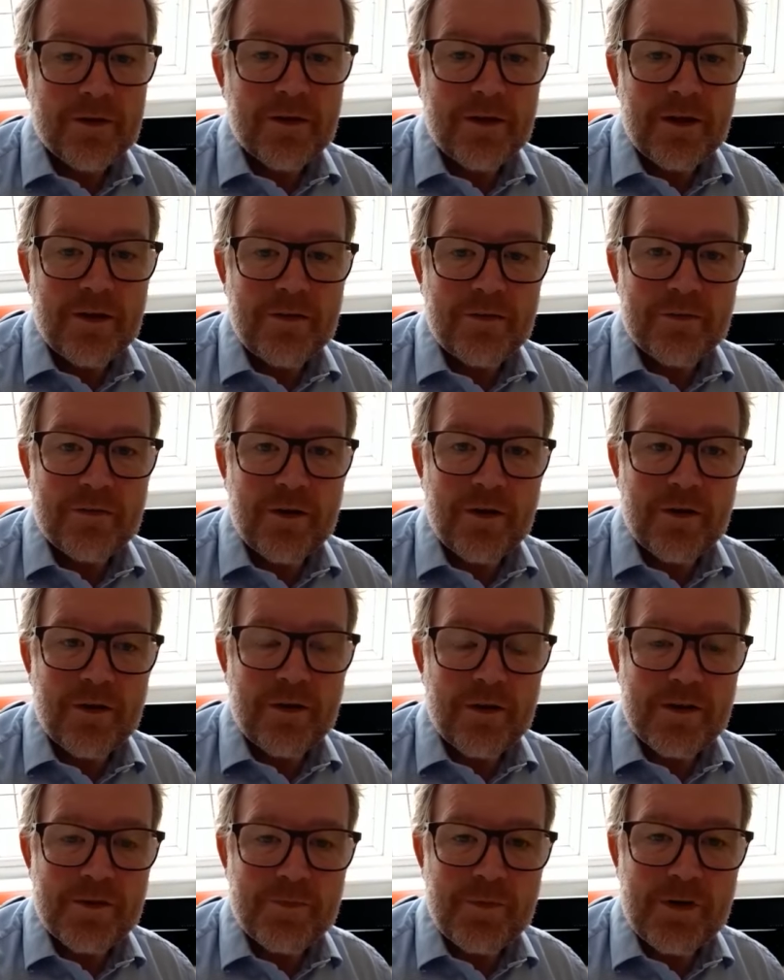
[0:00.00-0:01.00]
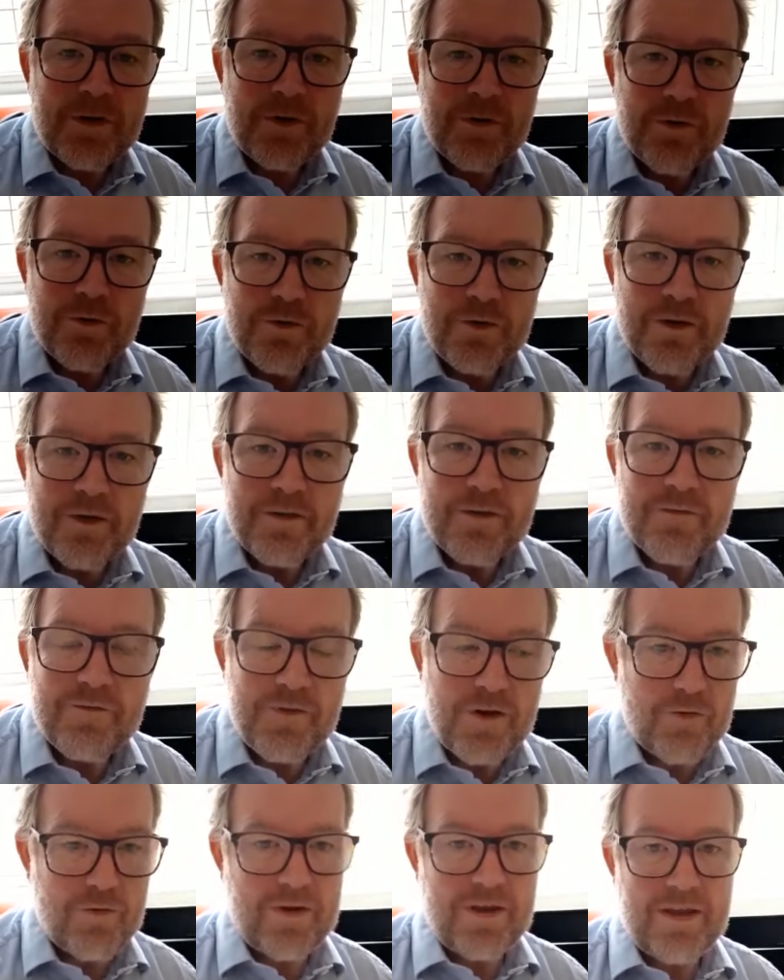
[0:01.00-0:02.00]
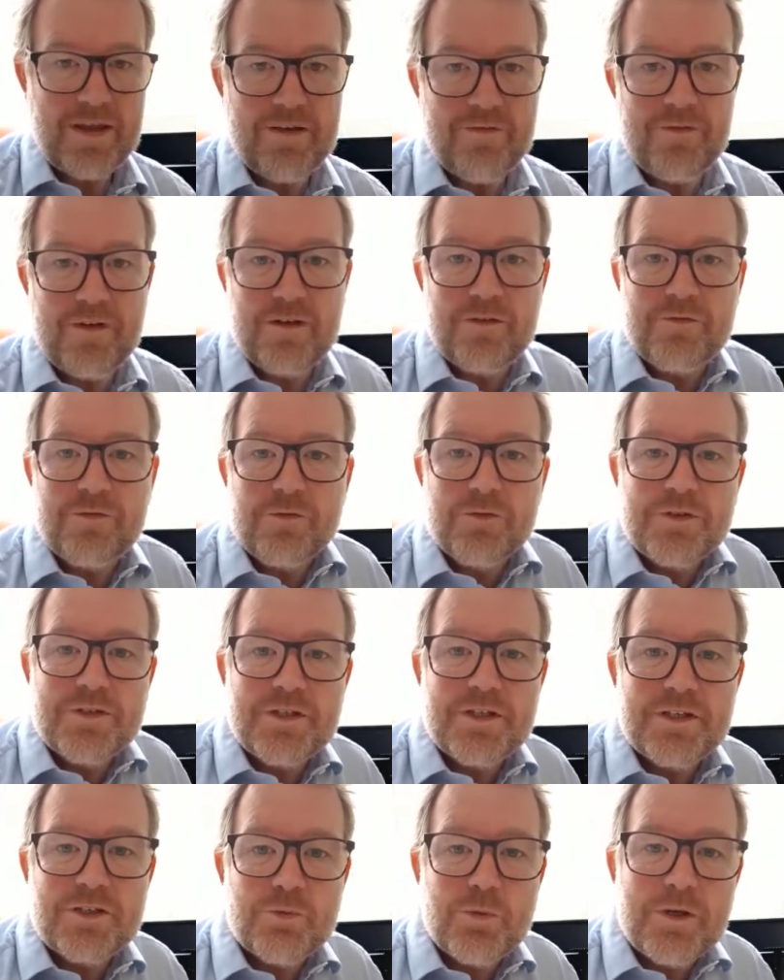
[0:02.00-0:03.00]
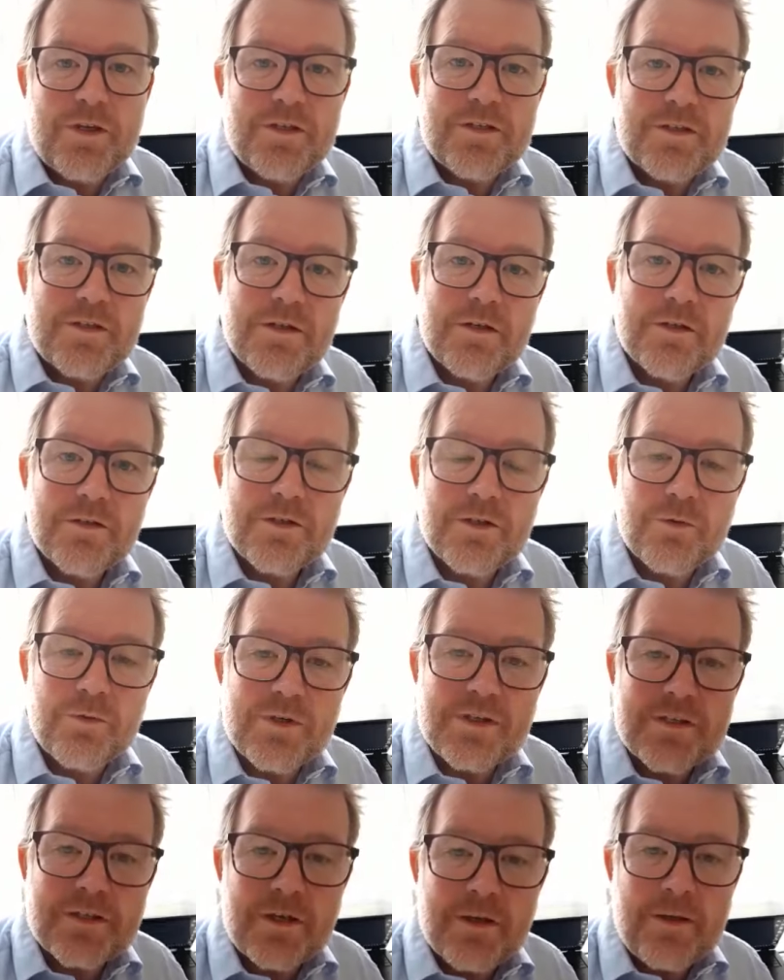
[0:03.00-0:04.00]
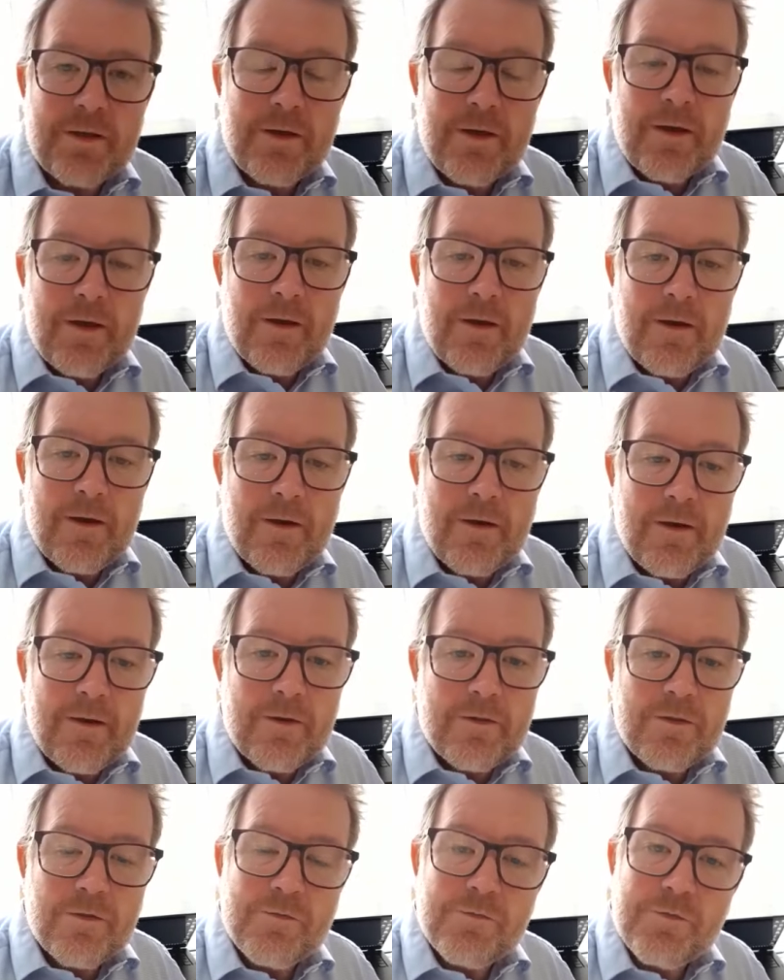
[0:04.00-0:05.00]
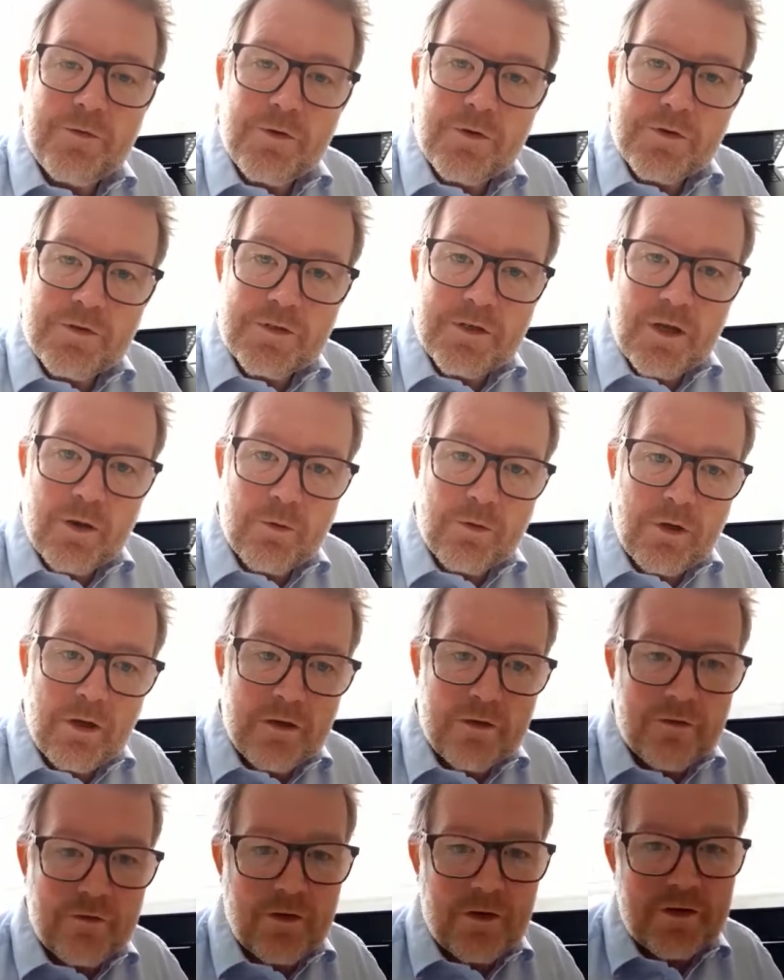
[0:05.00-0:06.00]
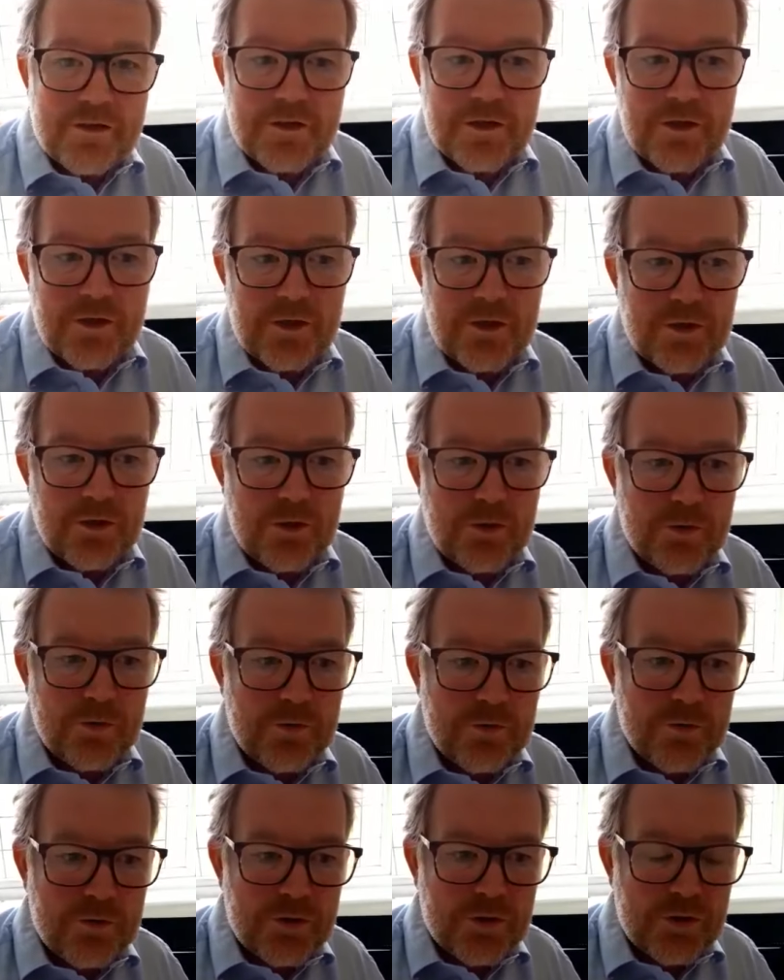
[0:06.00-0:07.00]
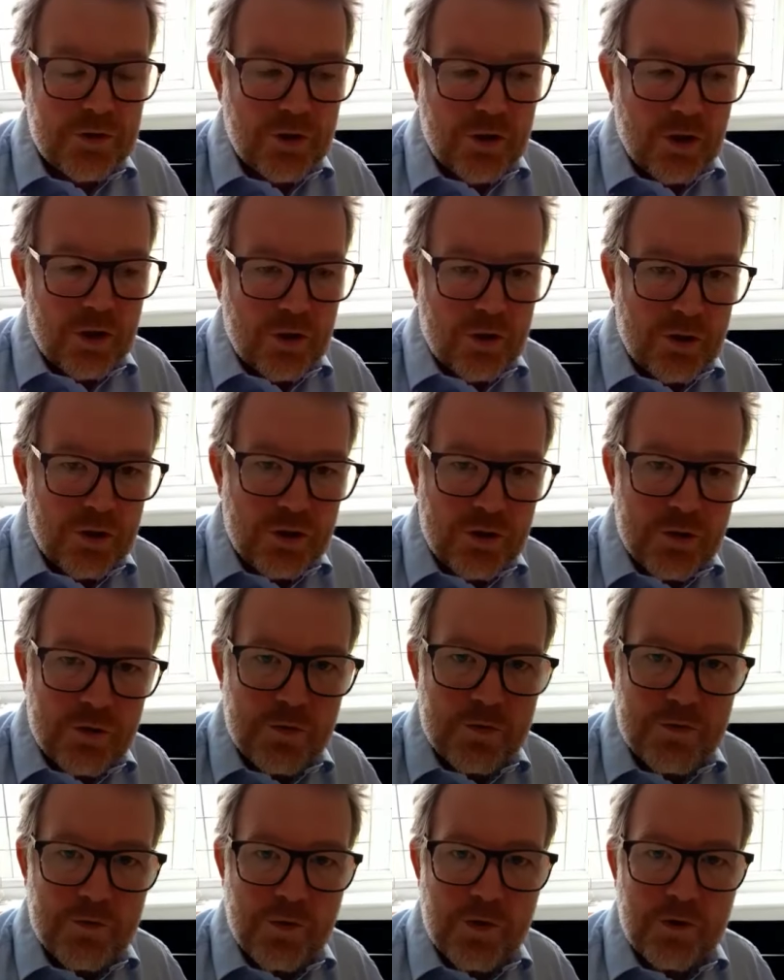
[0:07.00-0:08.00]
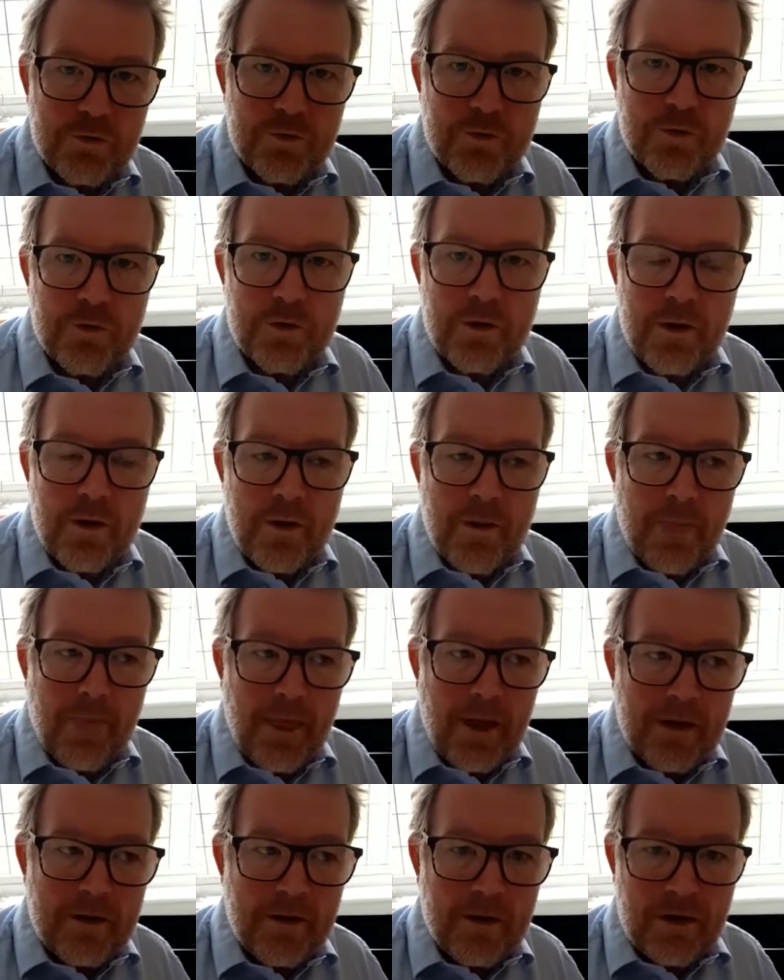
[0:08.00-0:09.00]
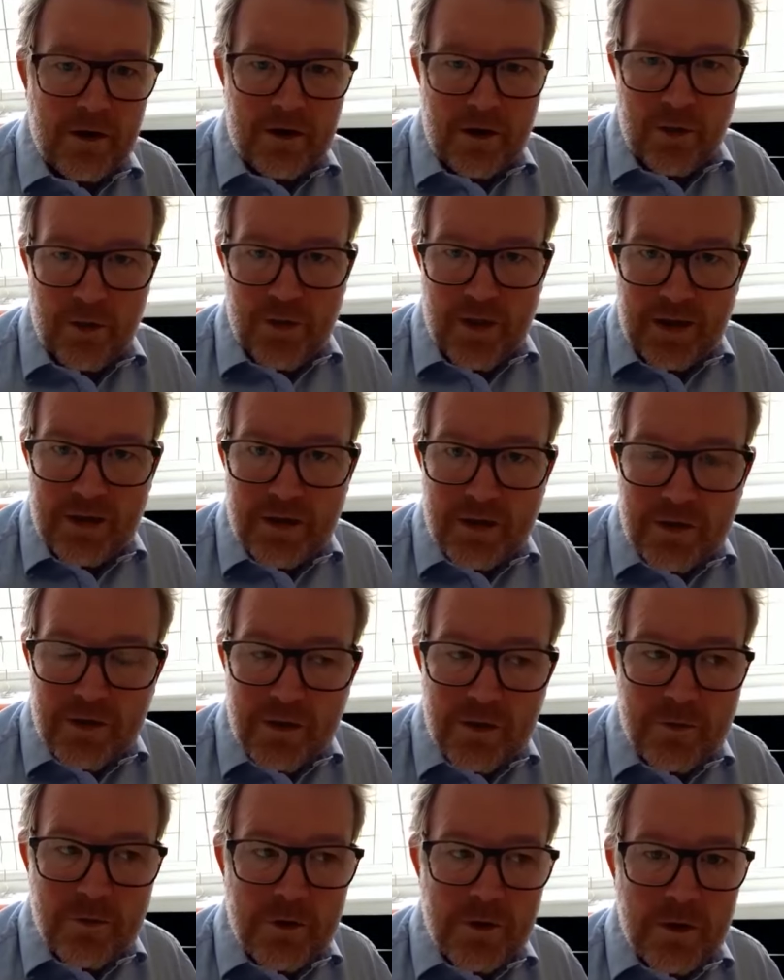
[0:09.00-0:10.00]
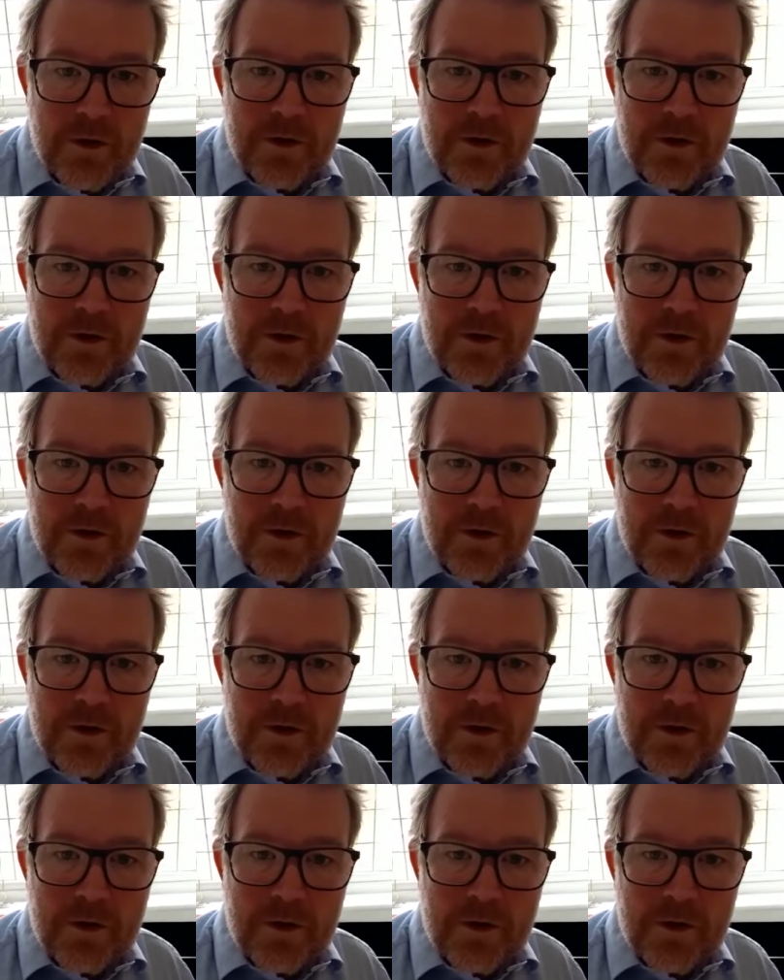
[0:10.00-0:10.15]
it's been another very eventful 6 weeks, shall we say. The first thing I would like to say is a huge, huge well done, and a thank you